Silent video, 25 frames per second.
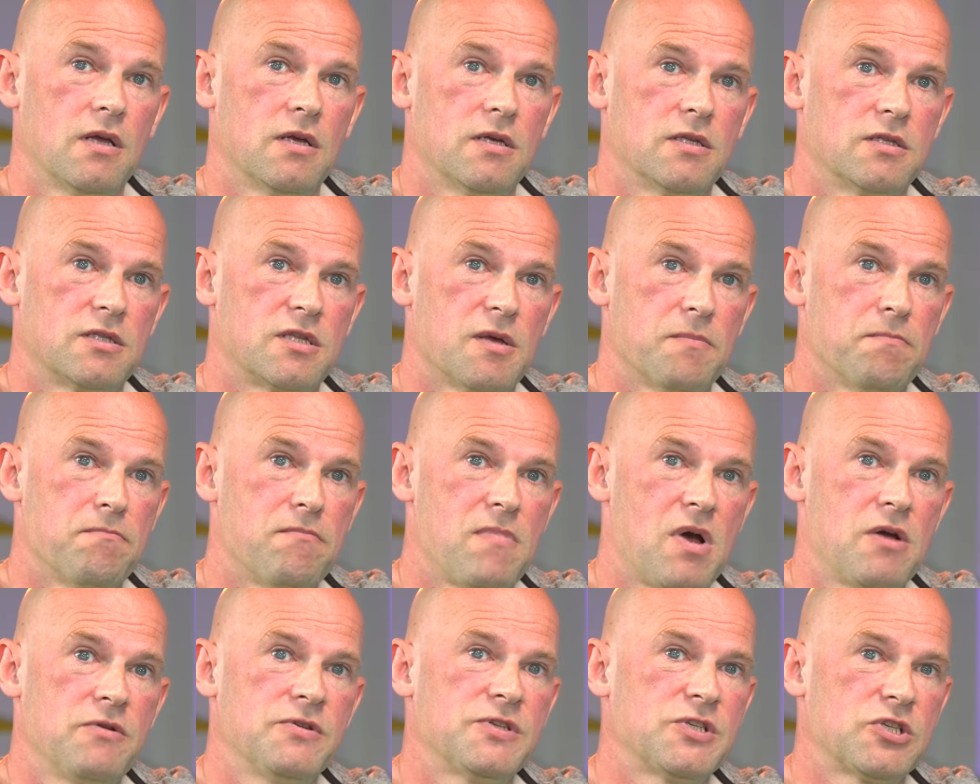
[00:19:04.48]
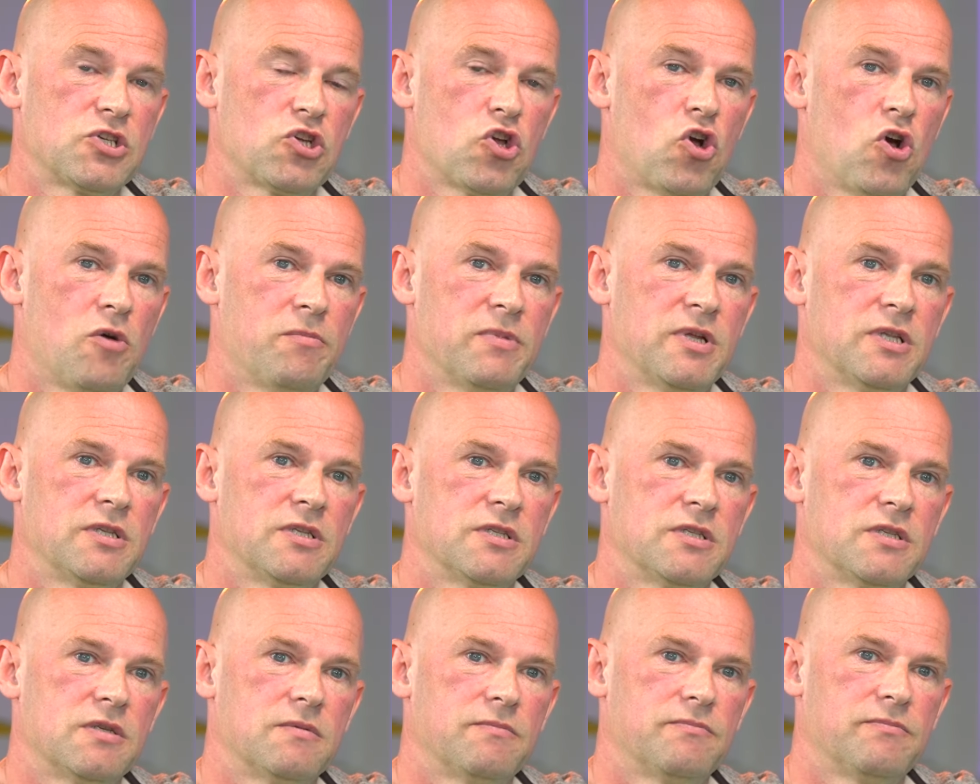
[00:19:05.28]
the most
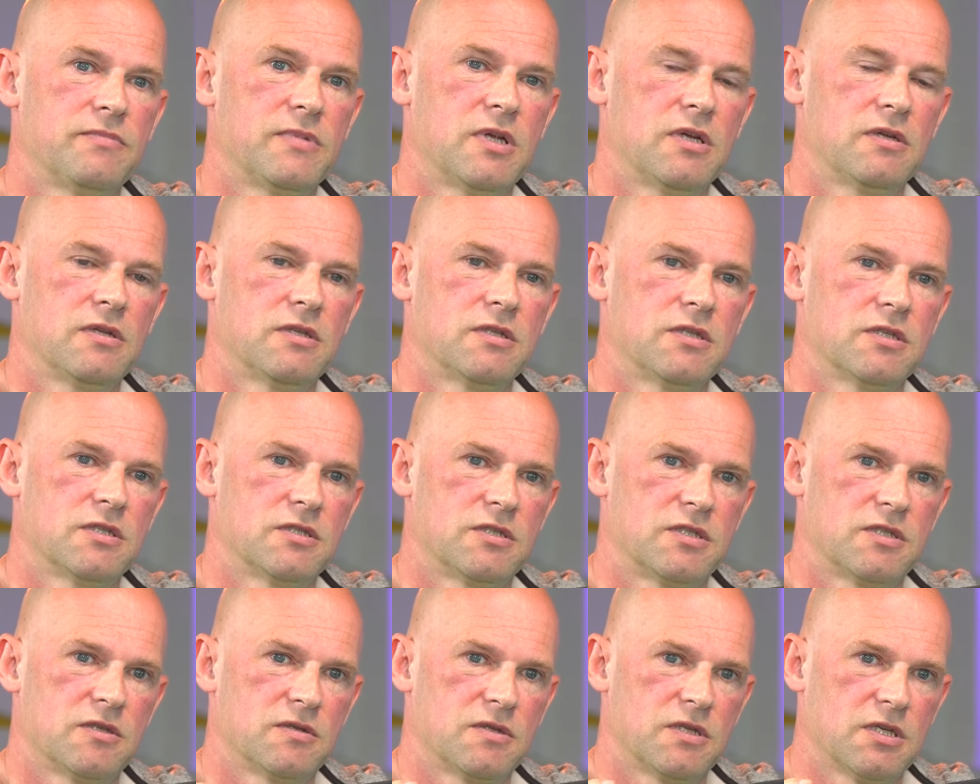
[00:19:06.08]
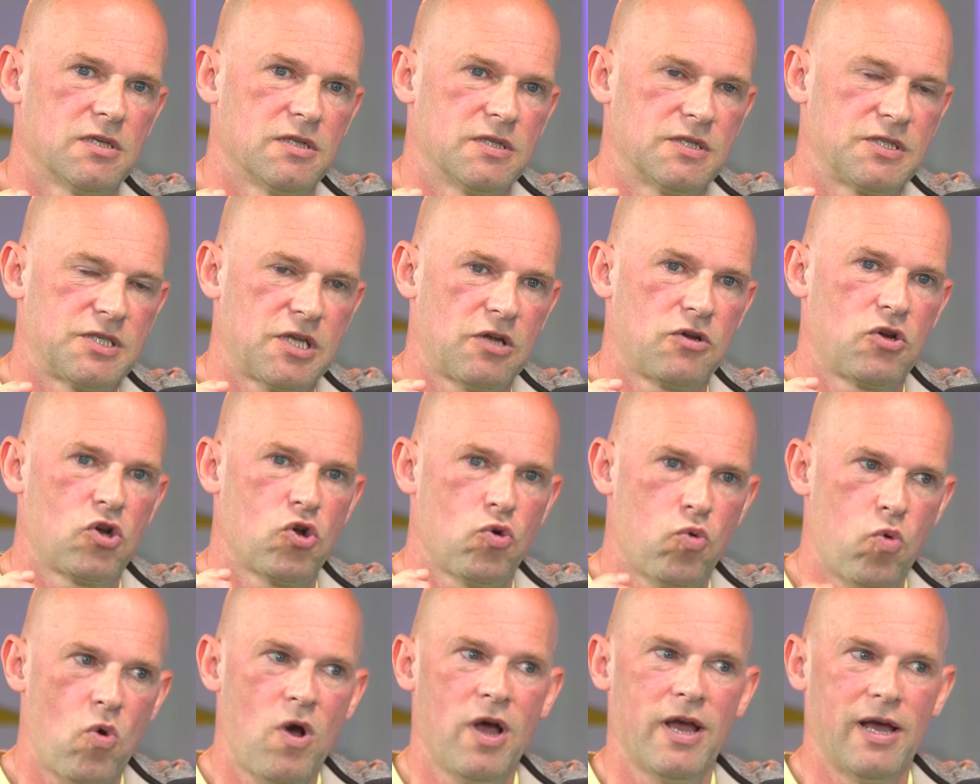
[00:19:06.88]
common, so
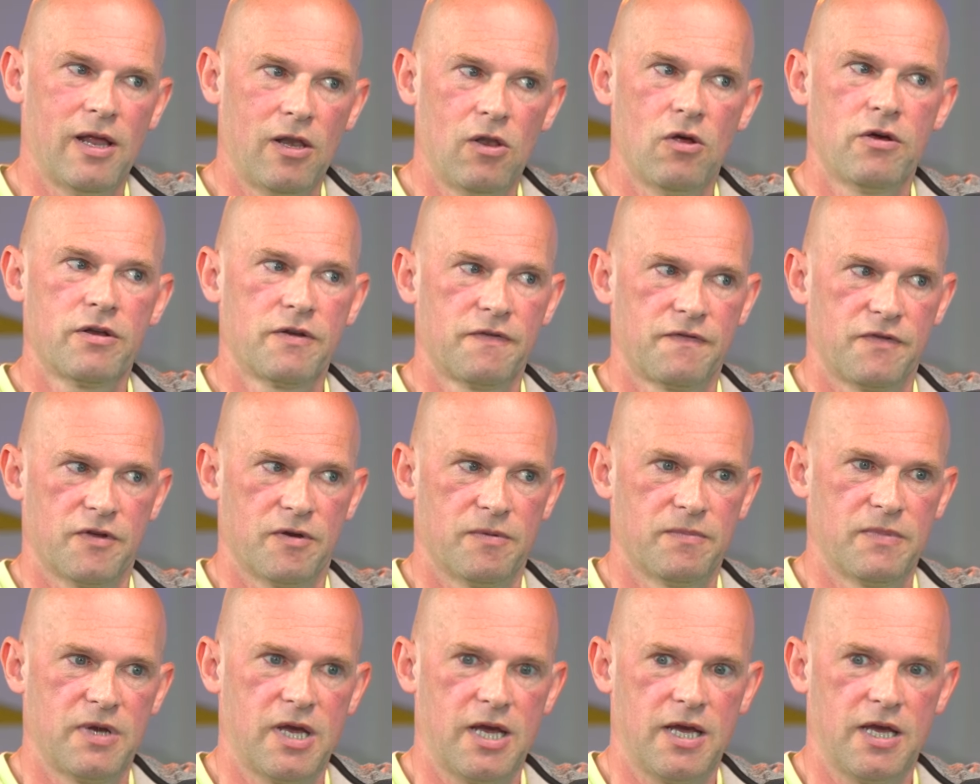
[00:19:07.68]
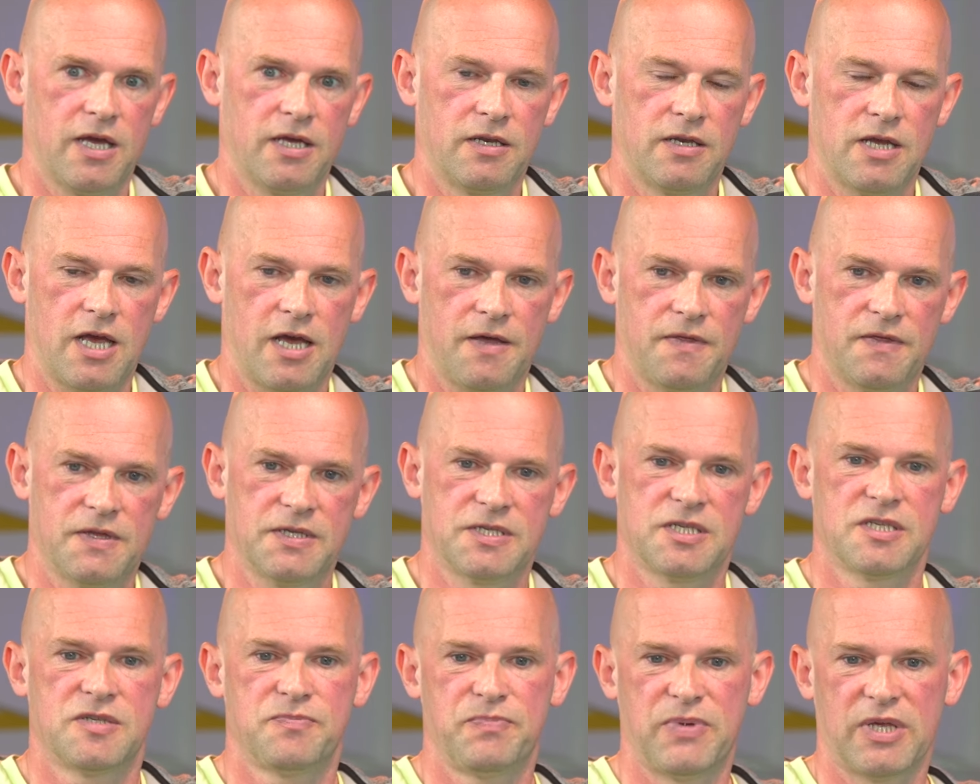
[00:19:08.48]
quite a lot of them, and
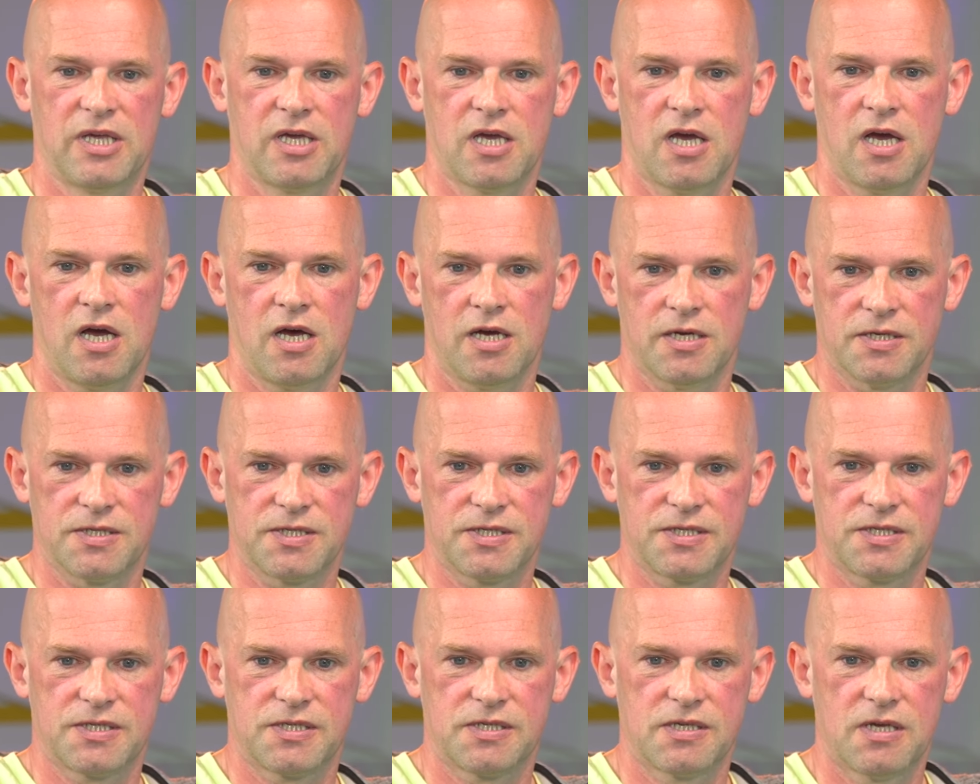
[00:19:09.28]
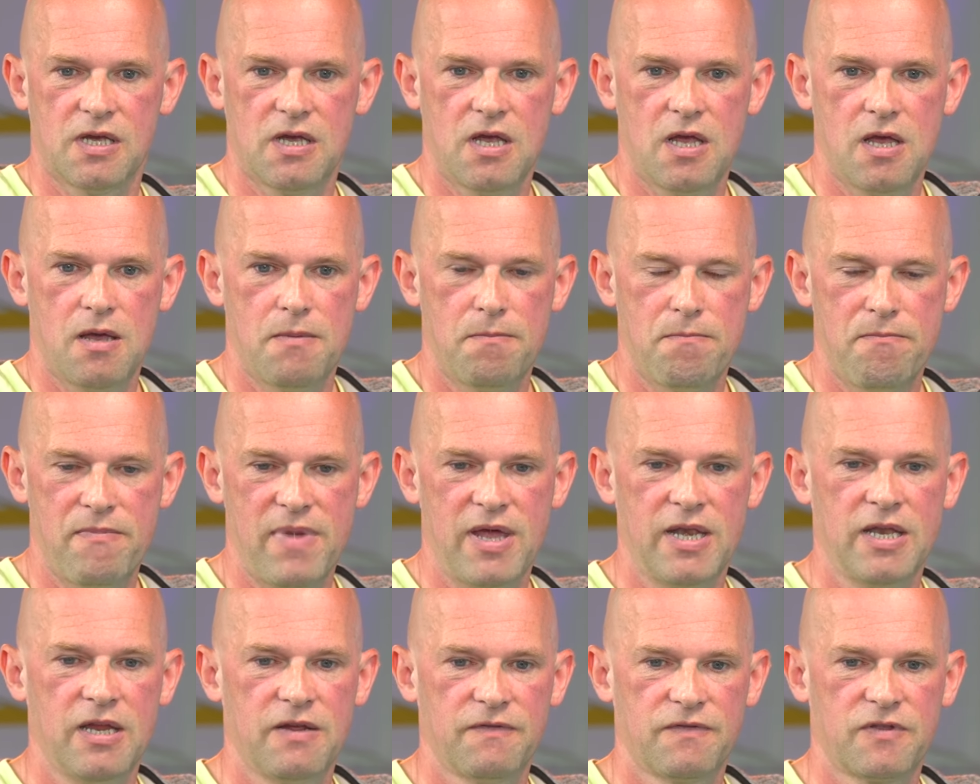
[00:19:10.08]
this is because
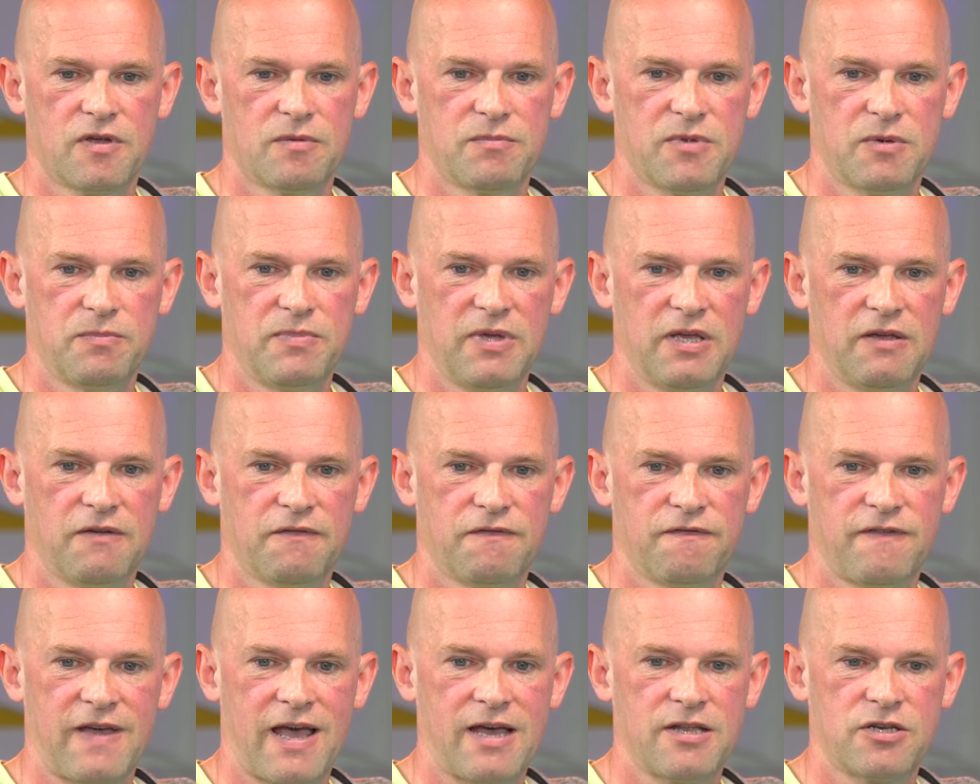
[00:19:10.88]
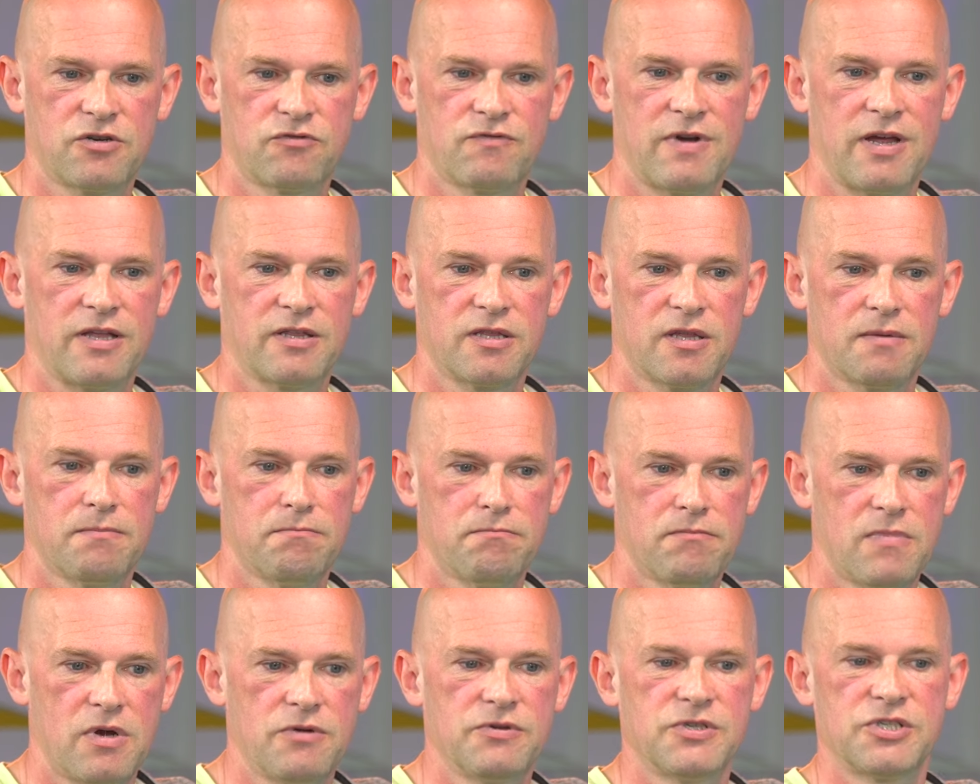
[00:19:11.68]
many of them are being found around the
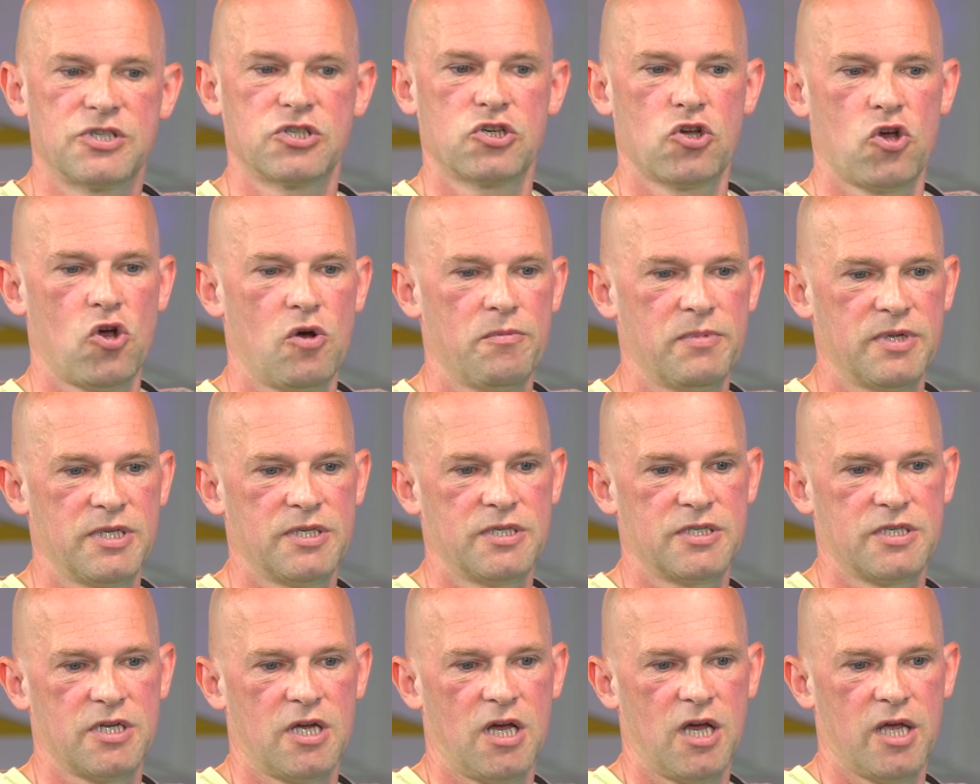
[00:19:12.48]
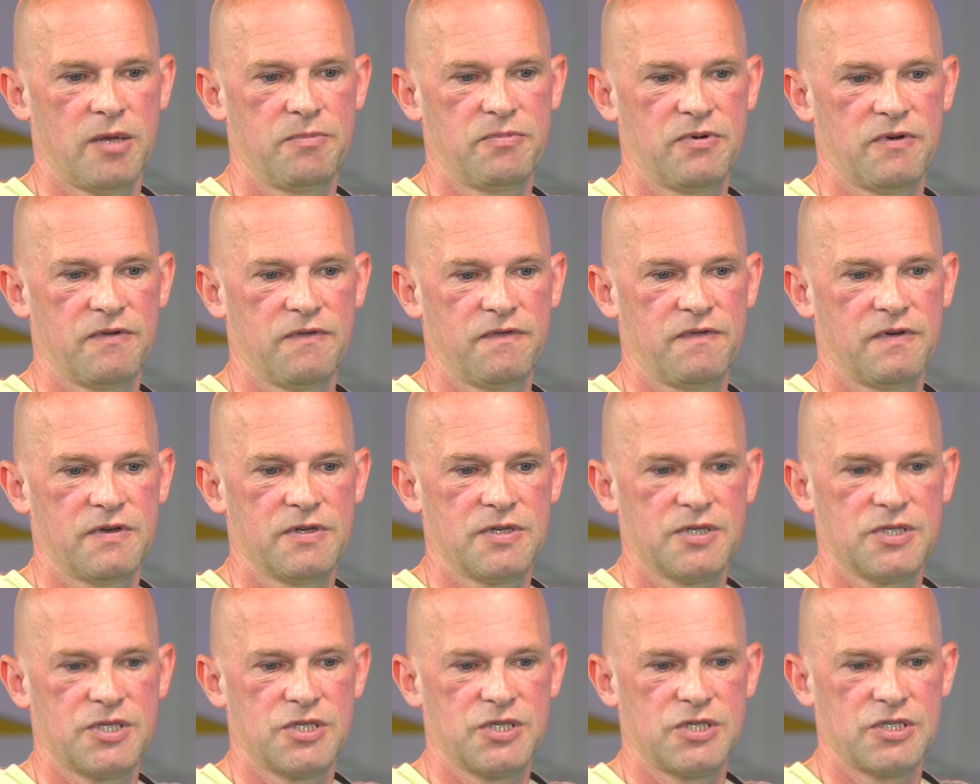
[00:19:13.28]
most common type of
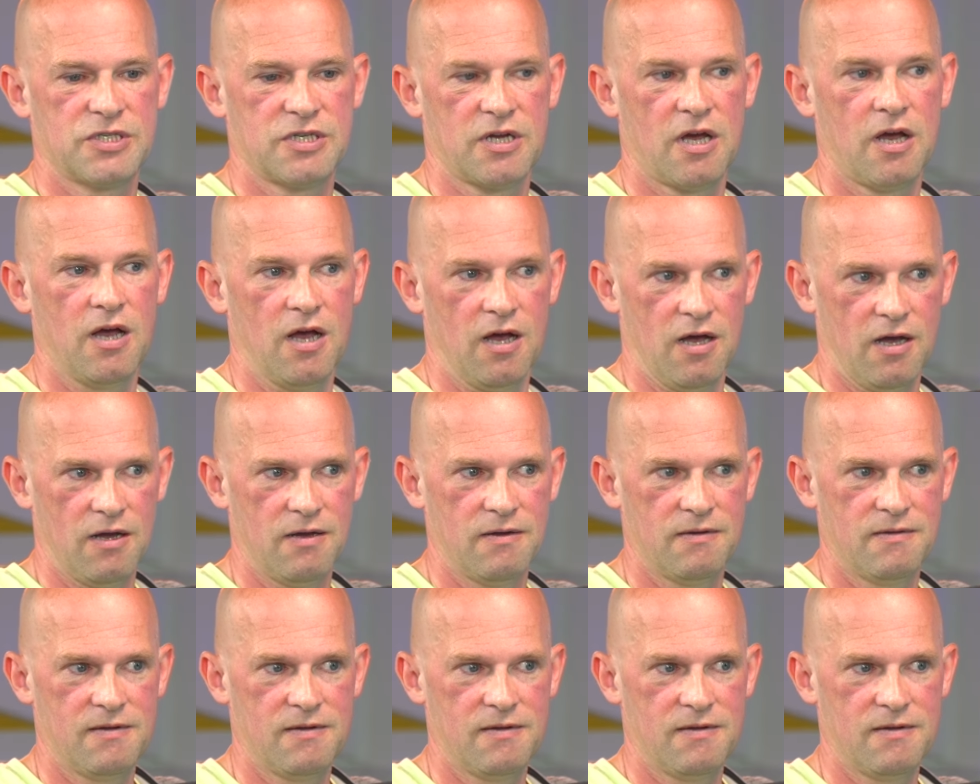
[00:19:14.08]
star,